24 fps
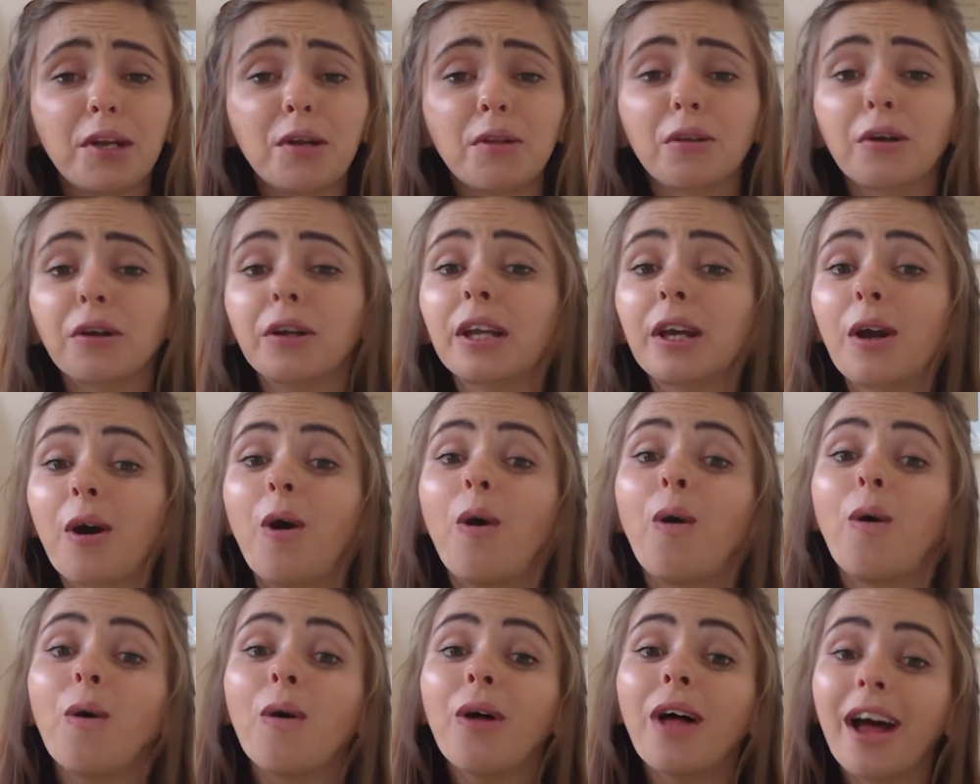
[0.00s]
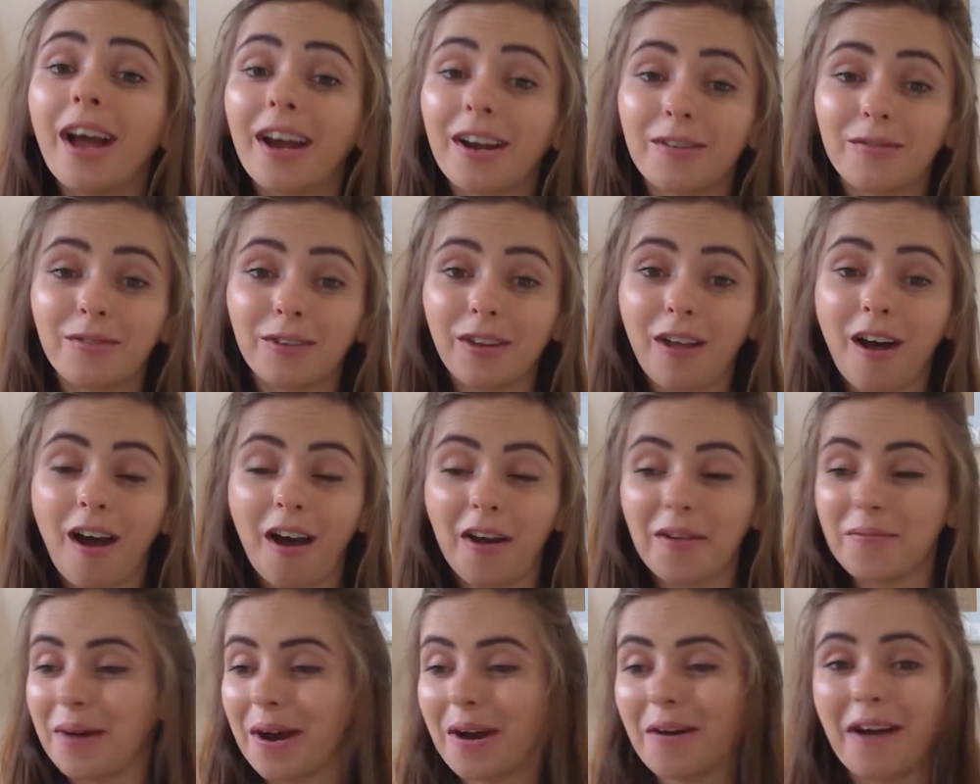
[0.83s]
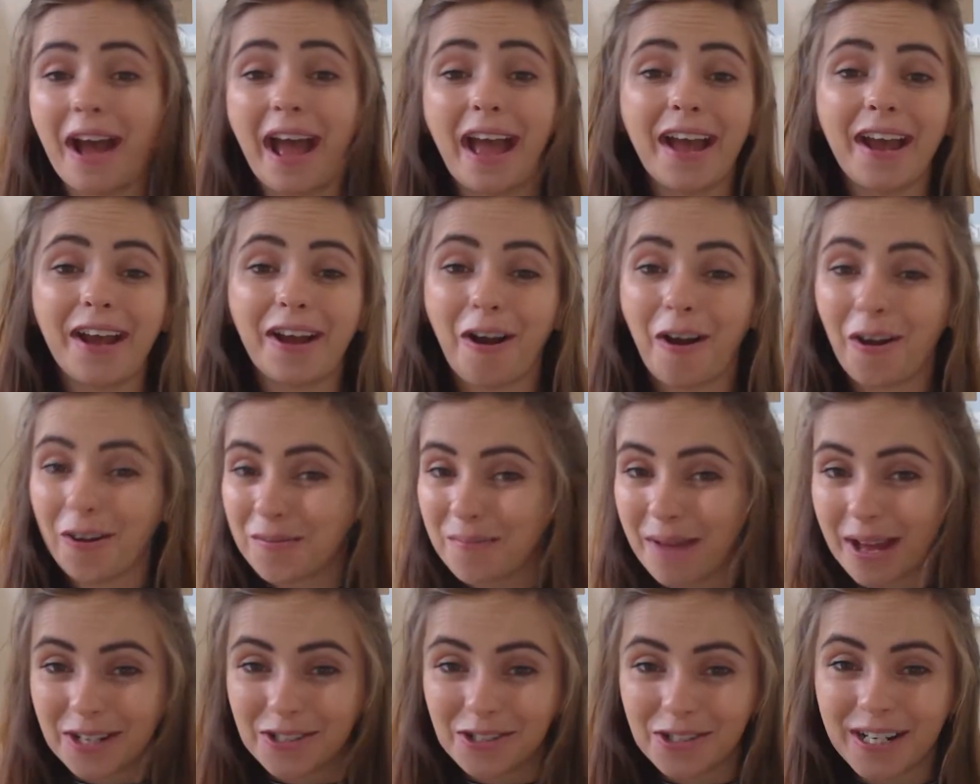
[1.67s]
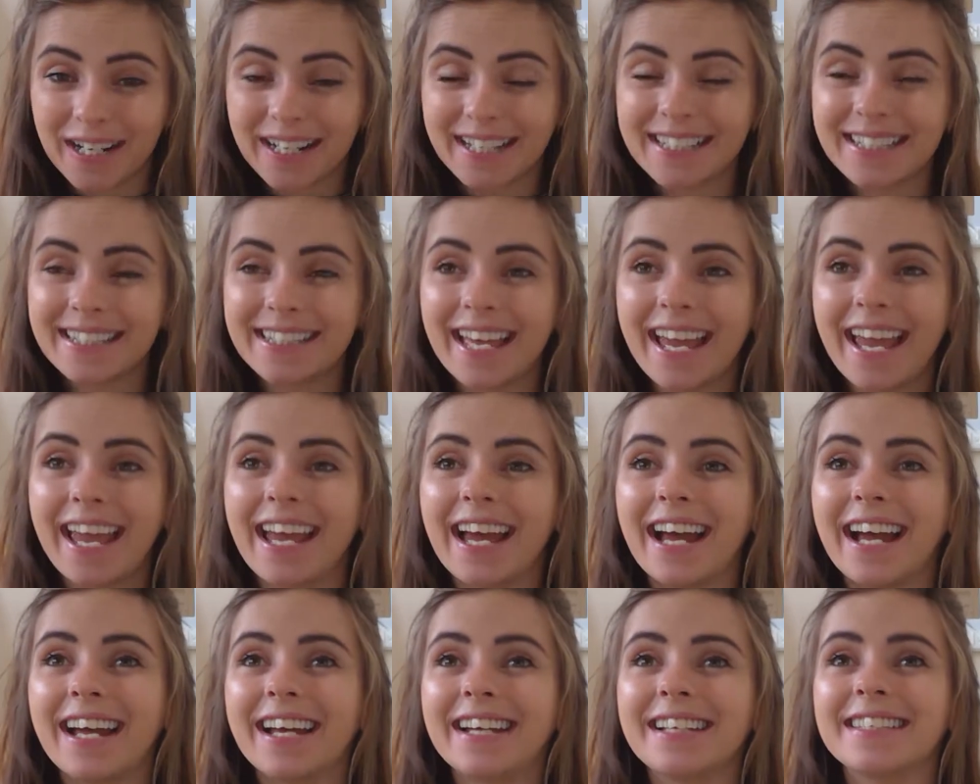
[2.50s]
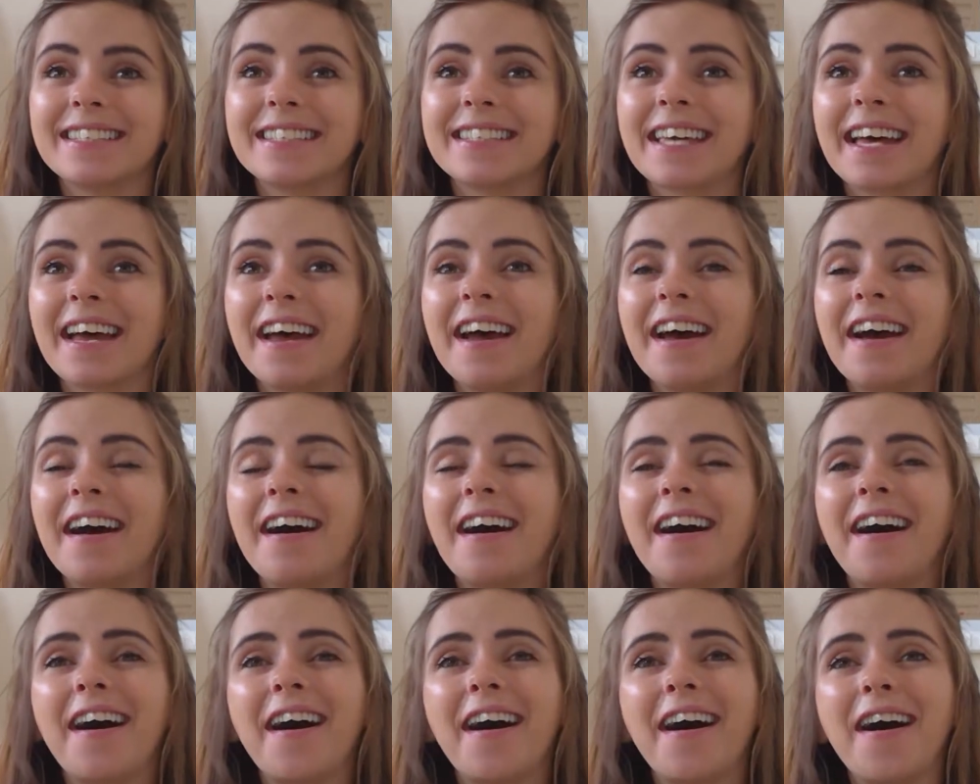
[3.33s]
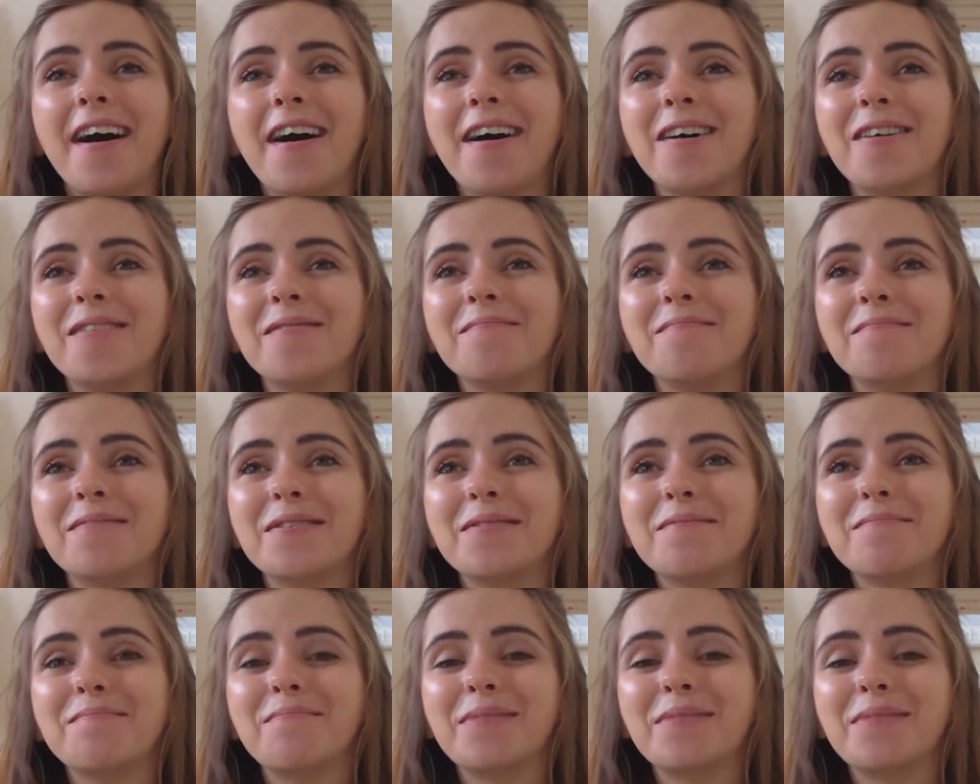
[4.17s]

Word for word: learning a whole heck of a lot about econometrics and um,